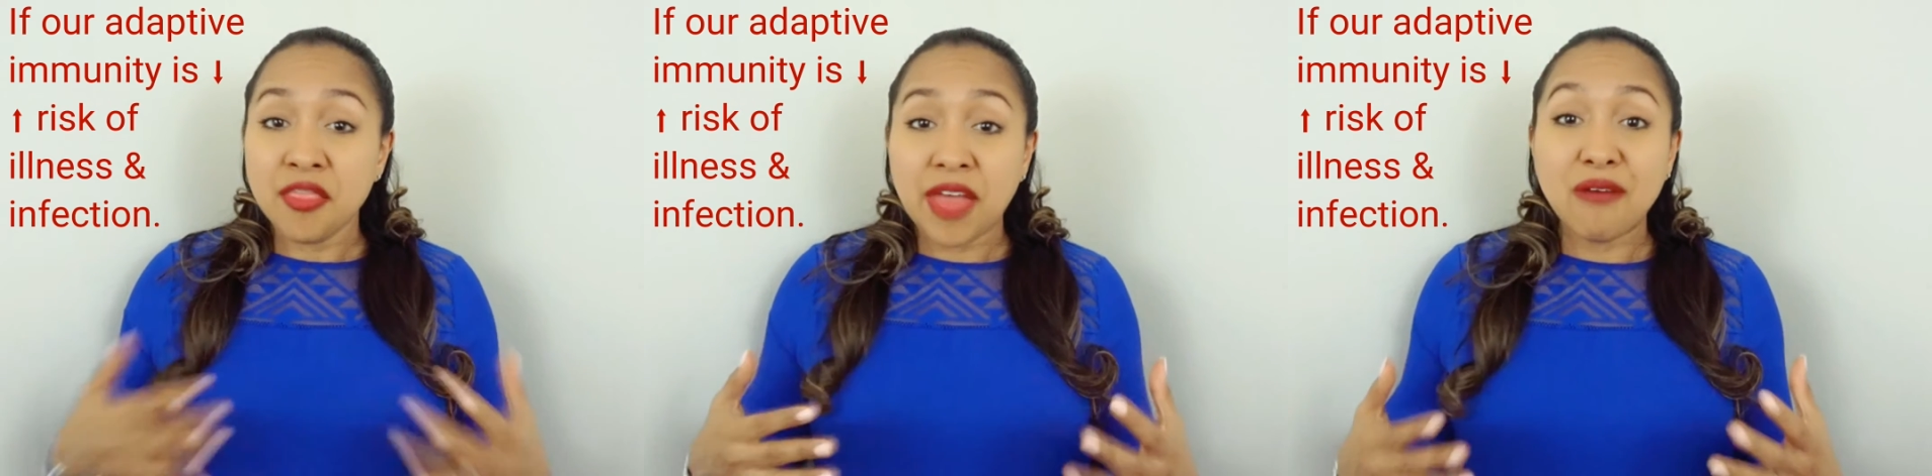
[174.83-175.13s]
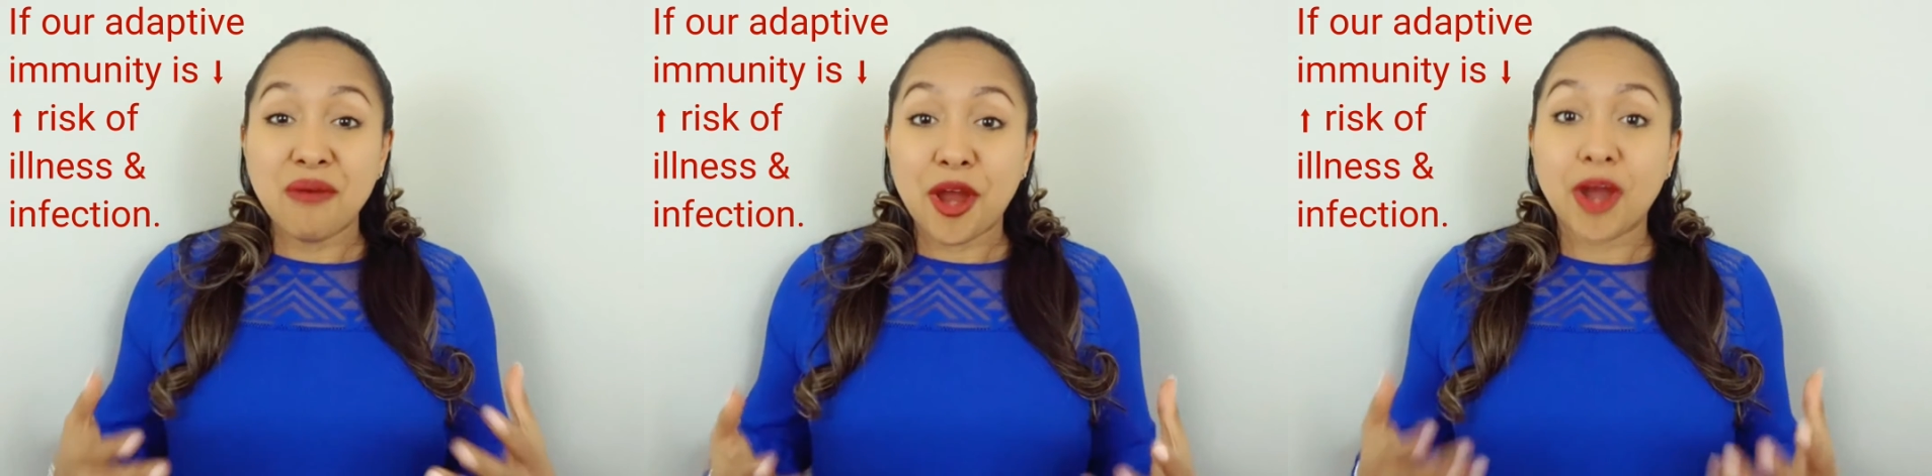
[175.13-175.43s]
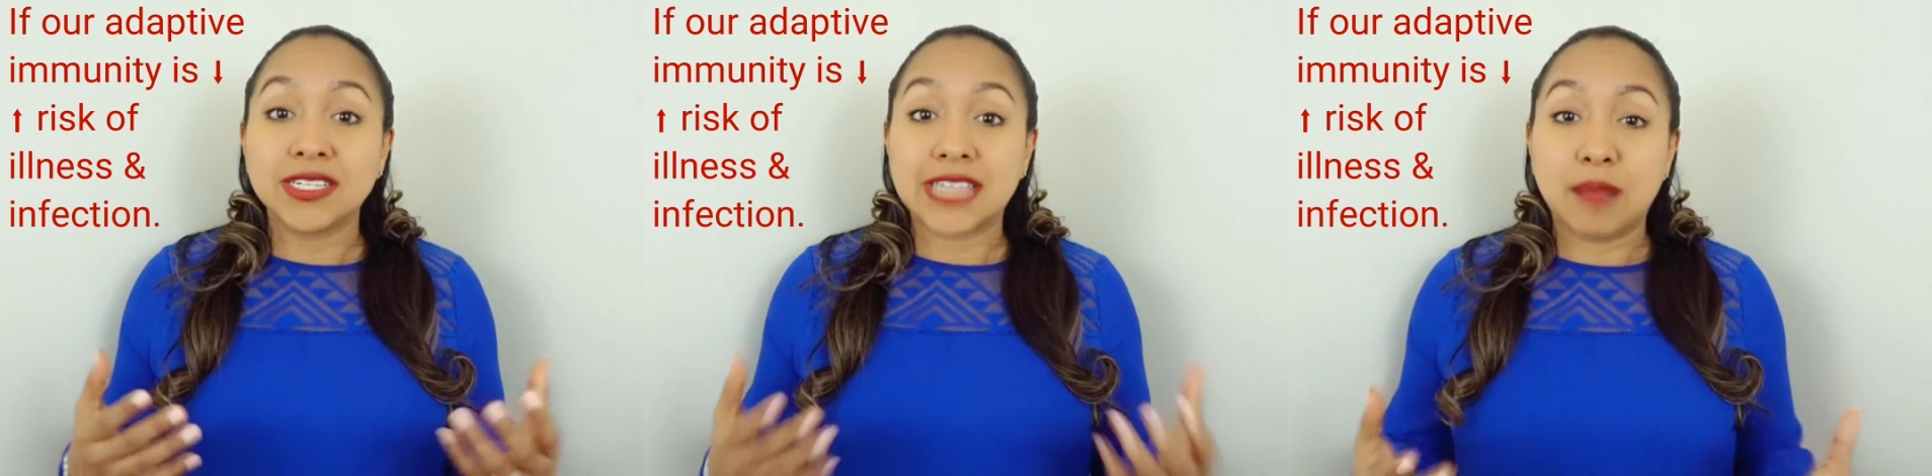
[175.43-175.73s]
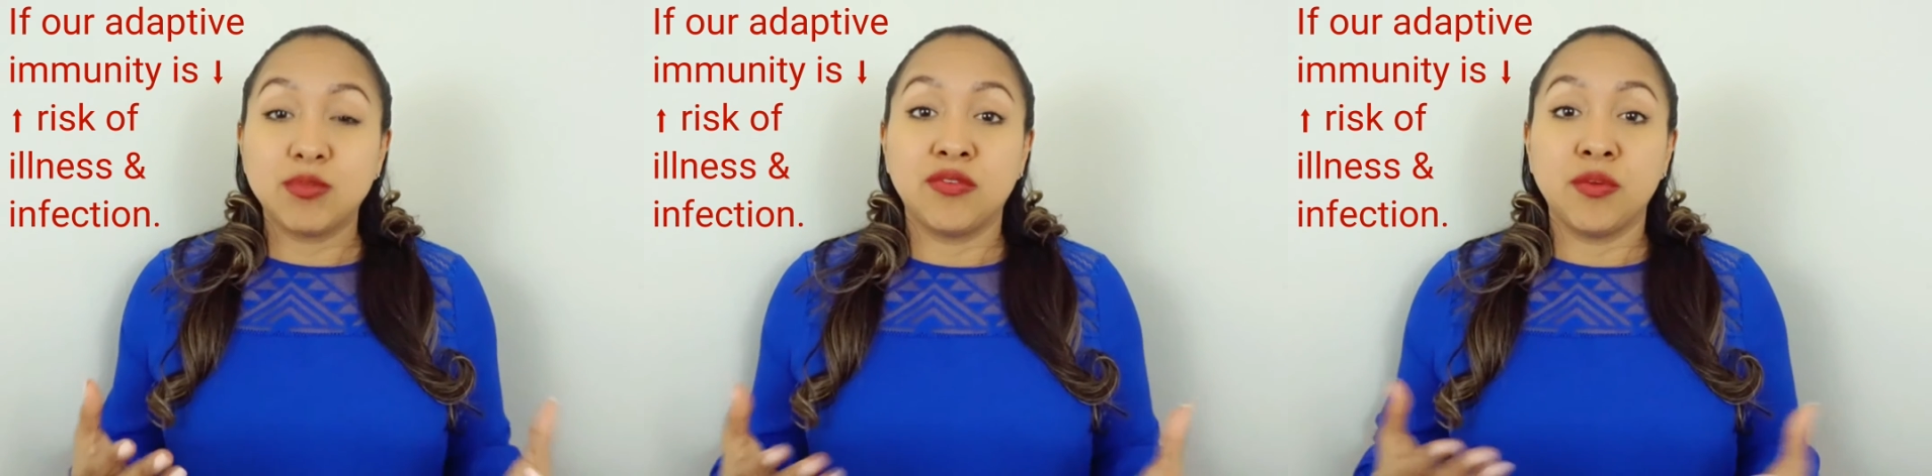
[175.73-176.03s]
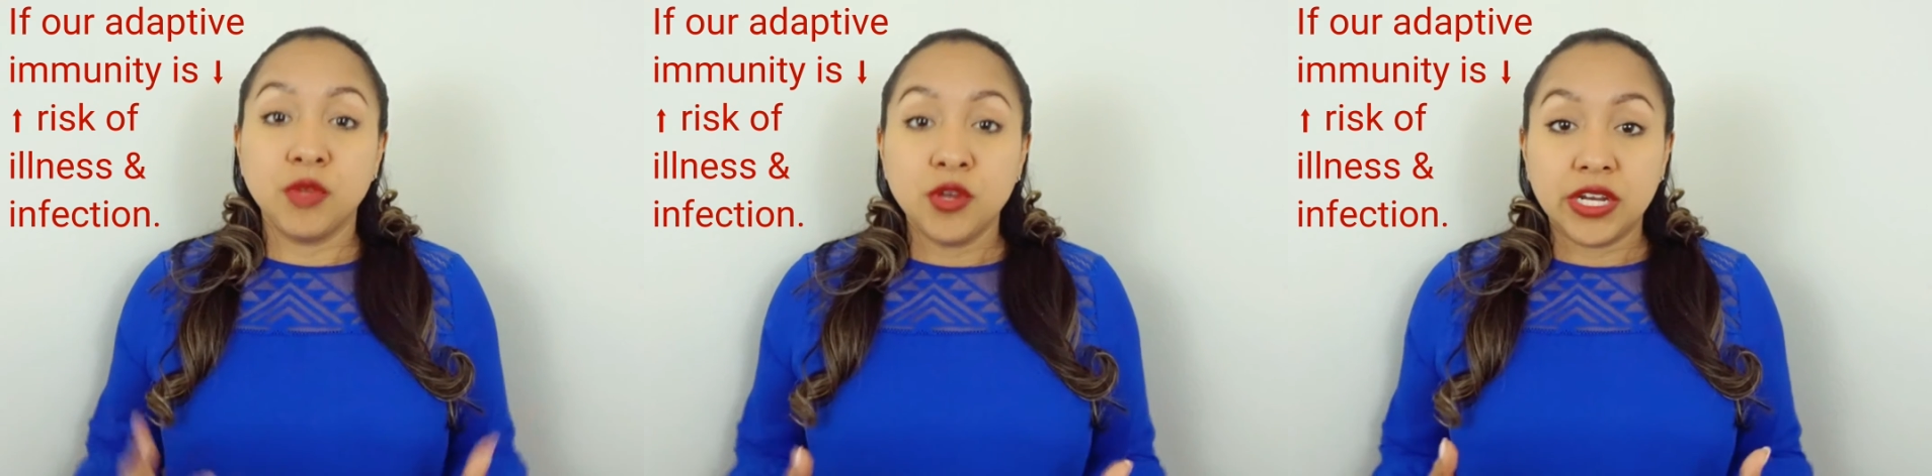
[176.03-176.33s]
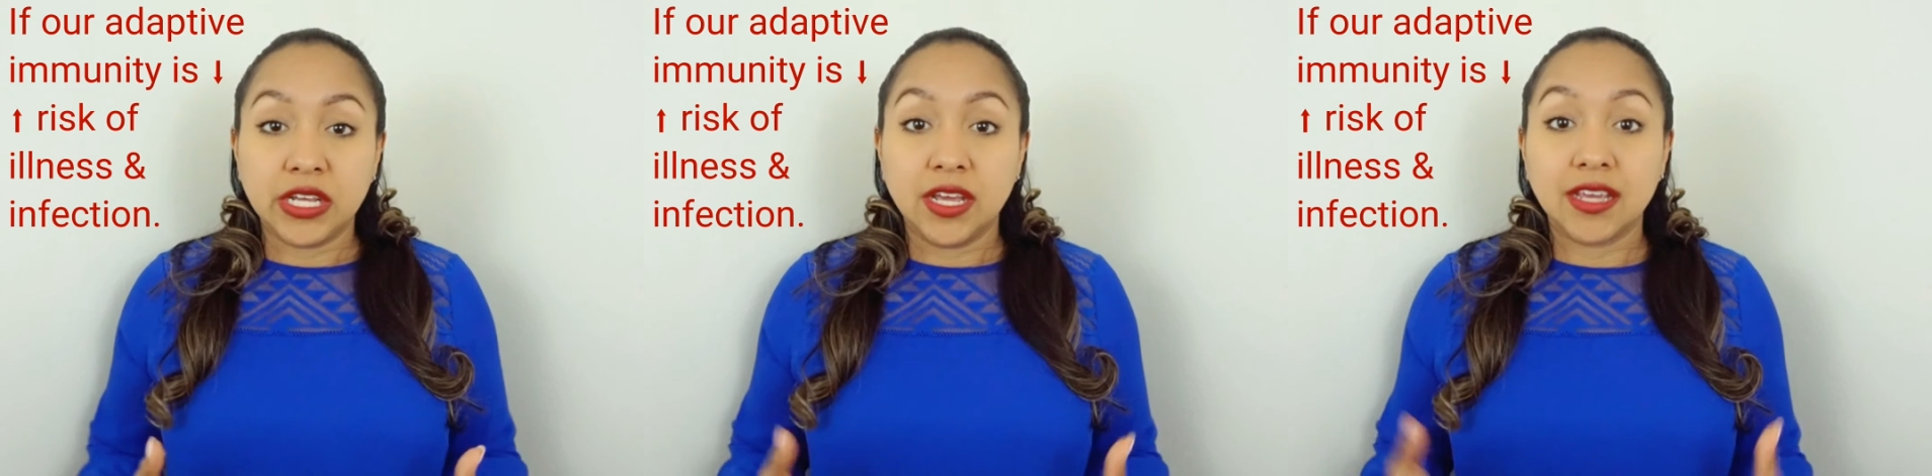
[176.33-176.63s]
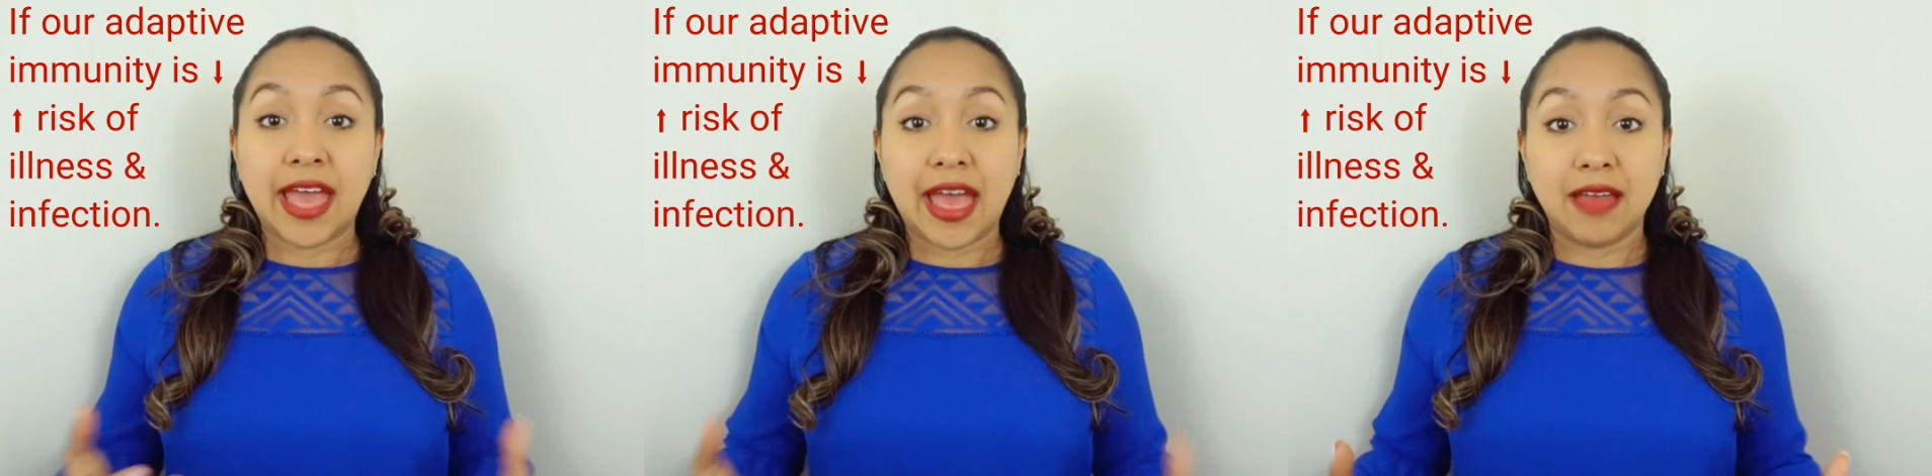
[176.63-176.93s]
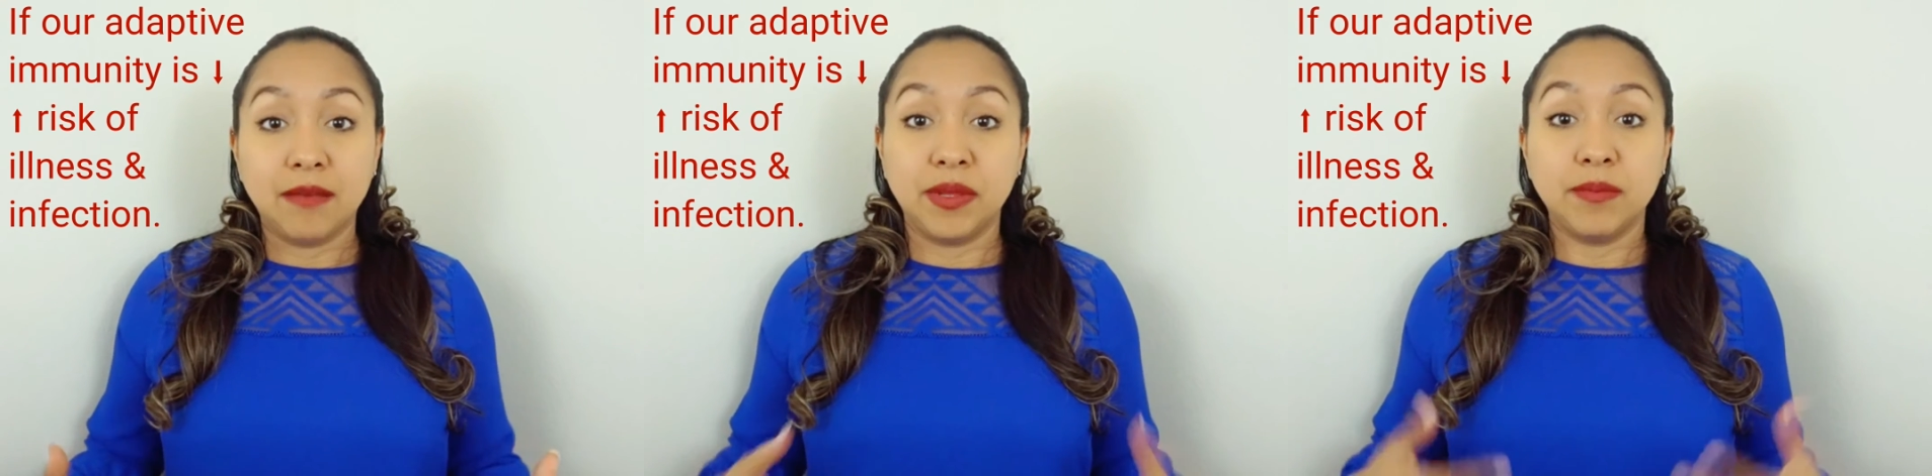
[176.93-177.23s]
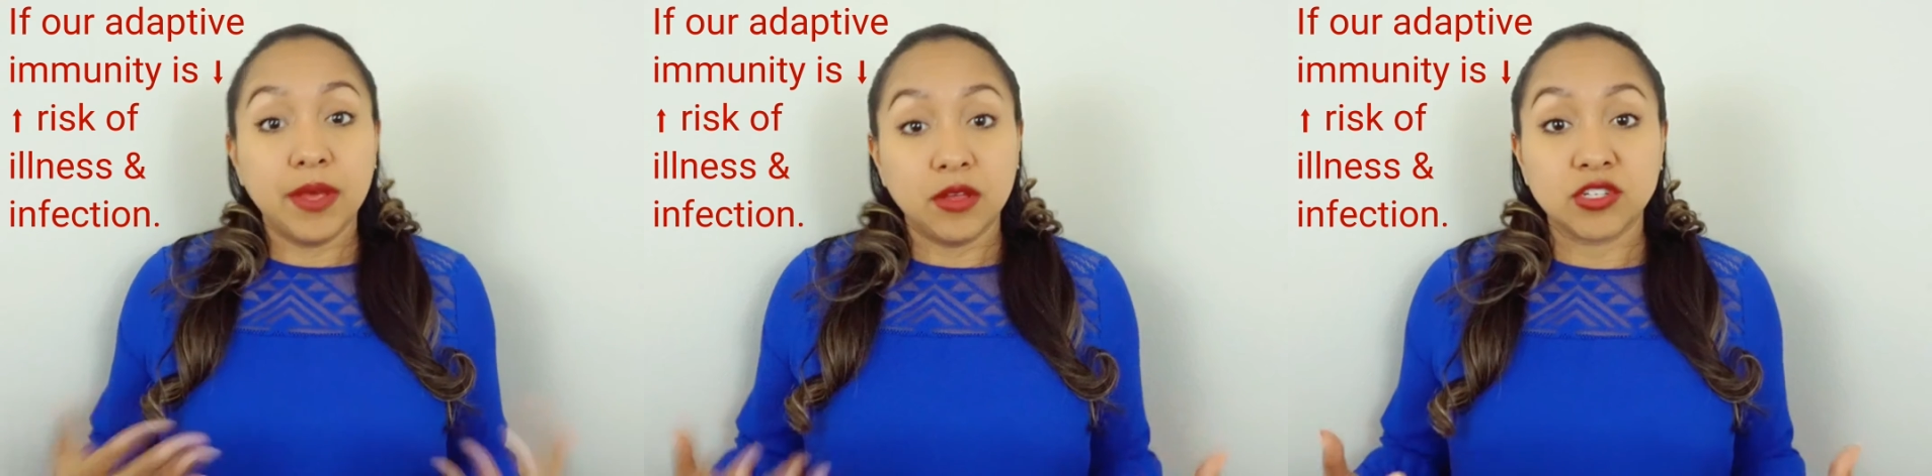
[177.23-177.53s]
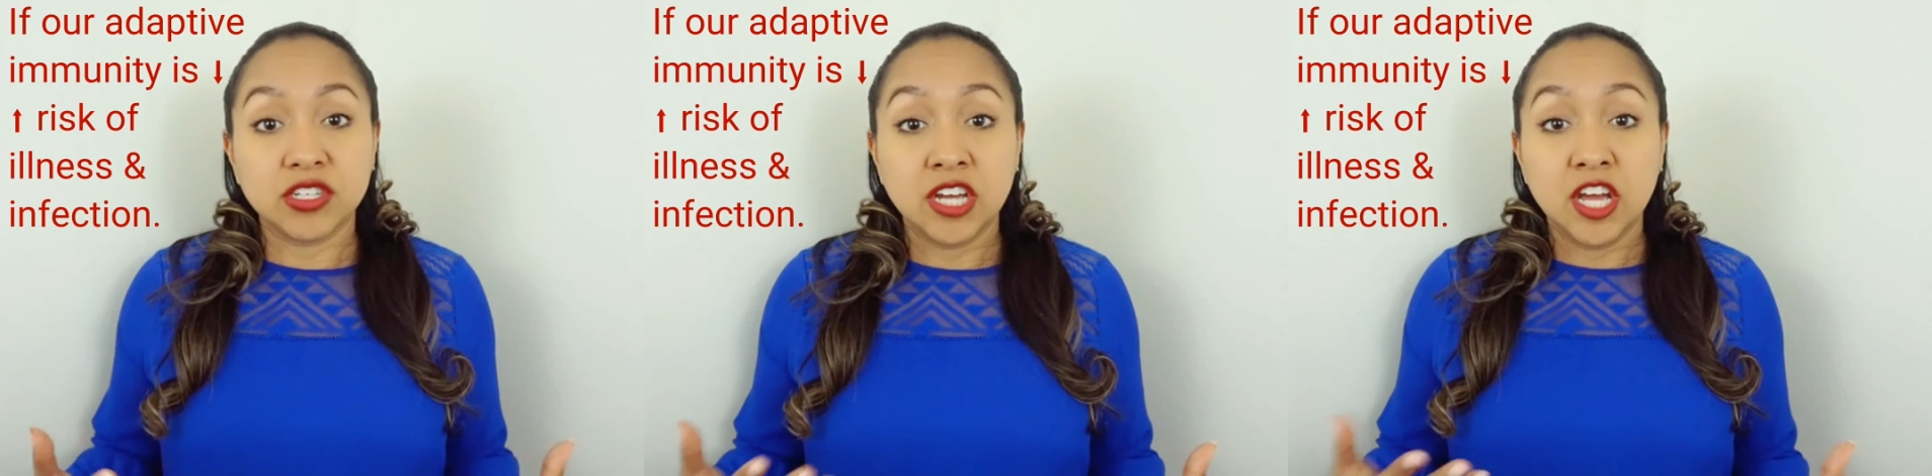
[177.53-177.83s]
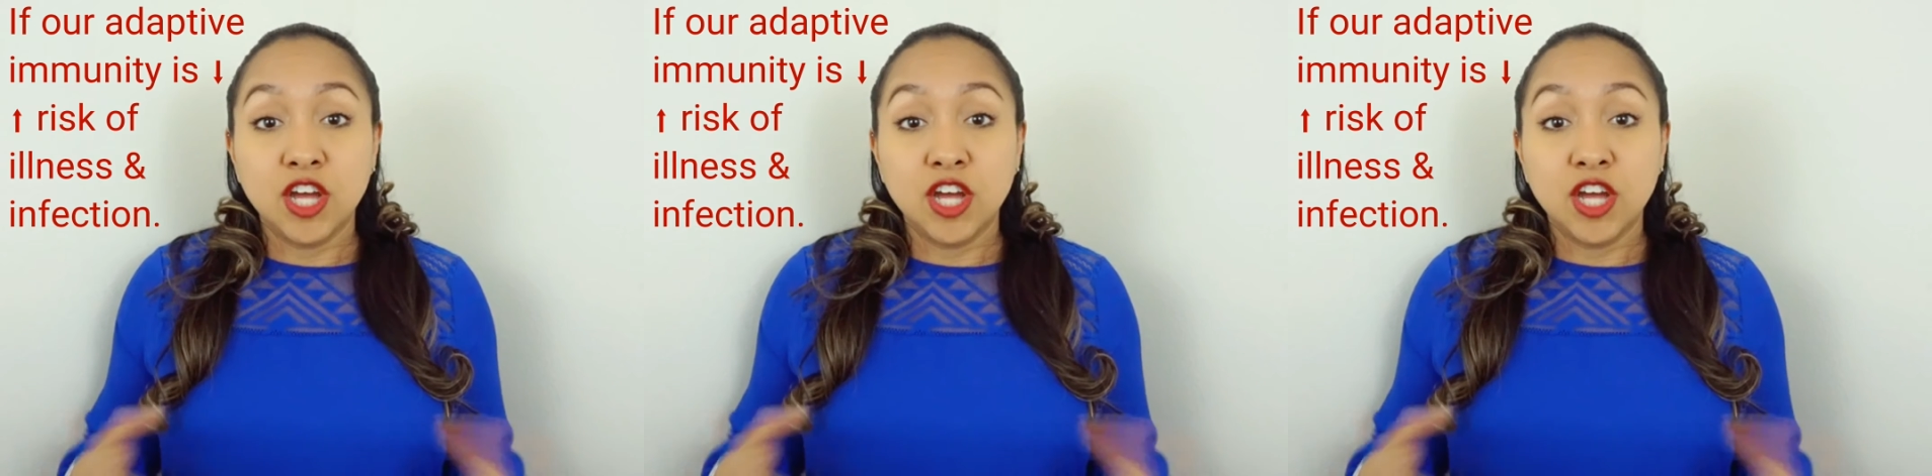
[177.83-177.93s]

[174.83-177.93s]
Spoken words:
That way our adaptive immunity can be built.